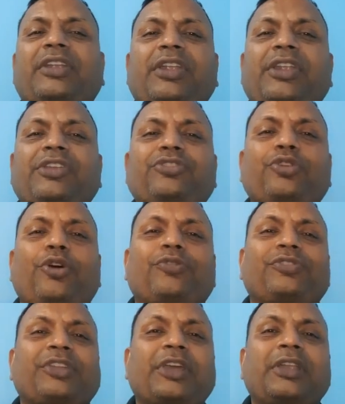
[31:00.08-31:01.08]
ratio of
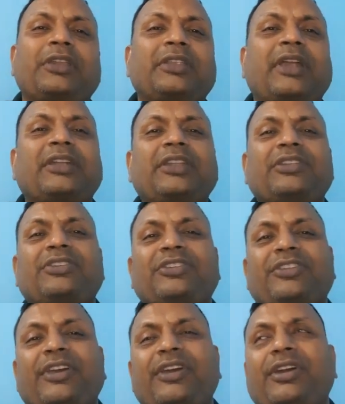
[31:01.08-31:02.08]
sale that it
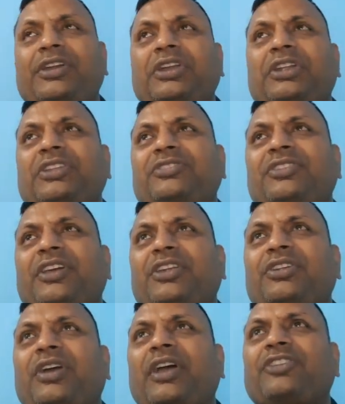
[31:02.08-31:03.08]
it is there
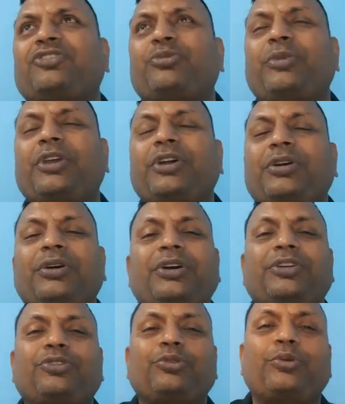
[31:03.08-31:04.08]

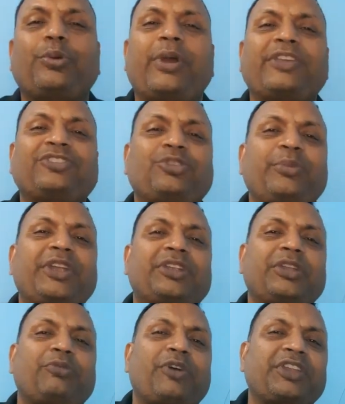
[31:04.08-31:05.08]
esti- to estimate
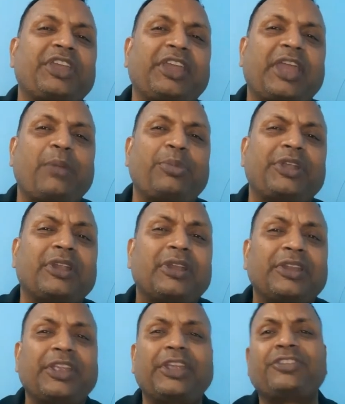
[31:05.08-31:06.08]
the working capital
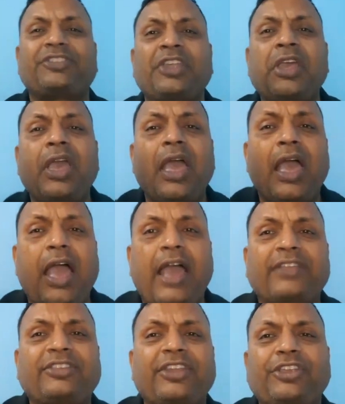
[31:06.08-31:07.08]
needs
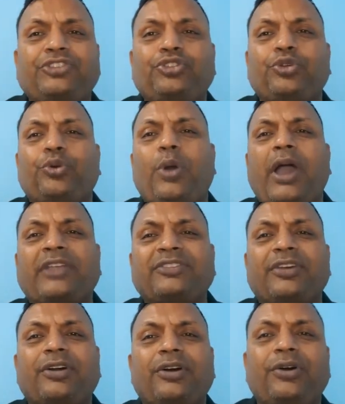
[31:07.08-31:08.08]
as a ratio as
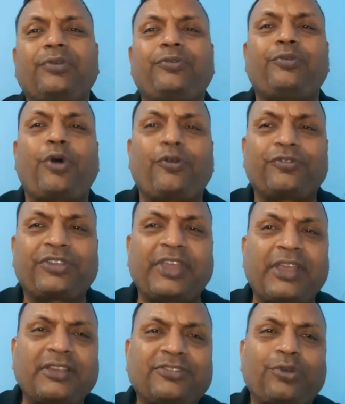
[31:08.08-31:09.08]
of, of
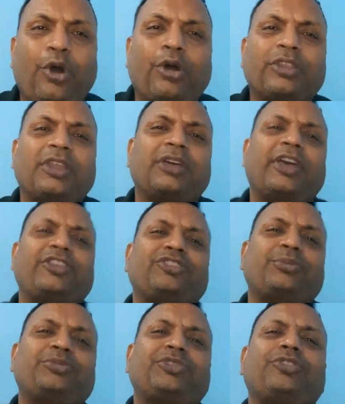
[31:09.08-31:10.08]
sales on the
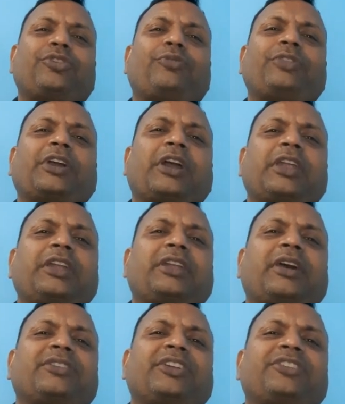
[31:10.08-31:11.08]
assumption of the current
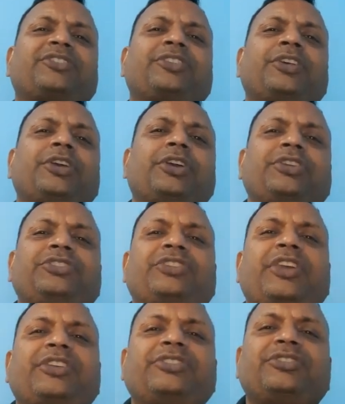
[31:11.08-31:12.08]
assets
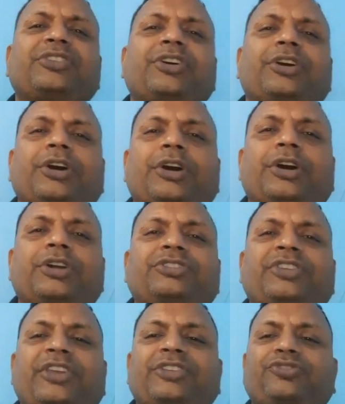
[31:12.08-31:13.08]
change uh,
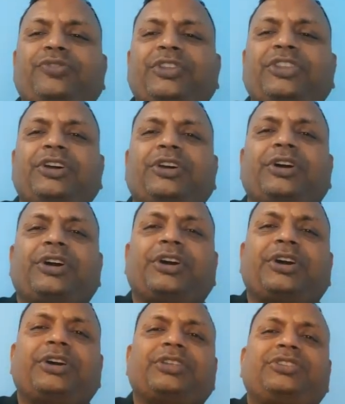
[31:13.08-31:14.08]
change with the
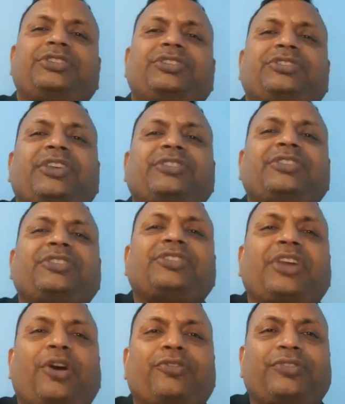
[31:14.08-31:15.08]
uh, changes
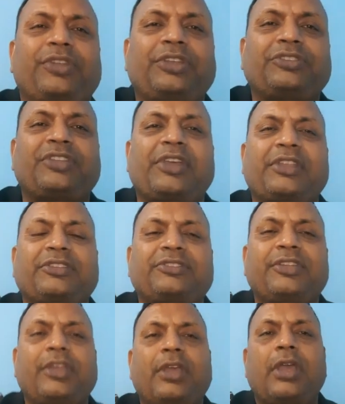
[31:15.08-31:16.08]
of in
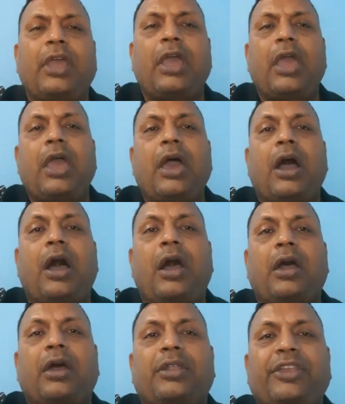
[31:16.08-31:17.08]
sales
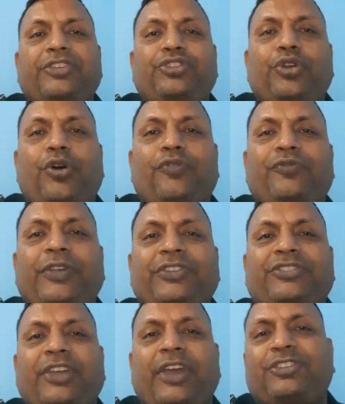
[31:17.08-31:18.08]
uh, ratio of
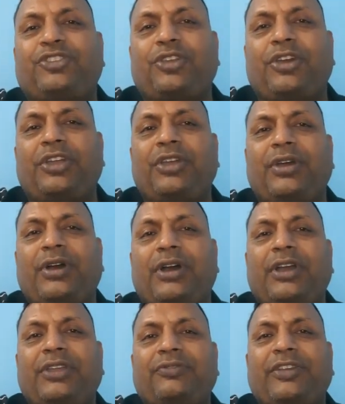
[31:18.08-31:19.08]
fixed uh,
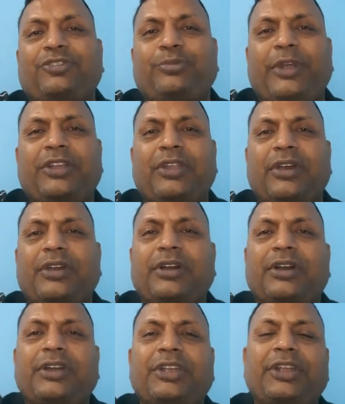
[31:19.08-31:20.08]
uh, investment,
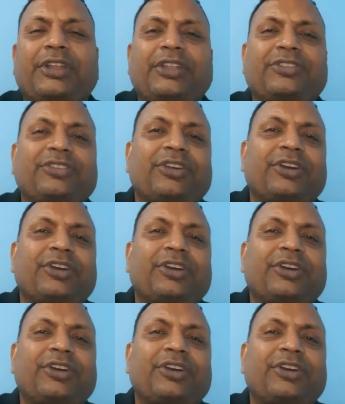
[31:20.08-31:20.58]
it is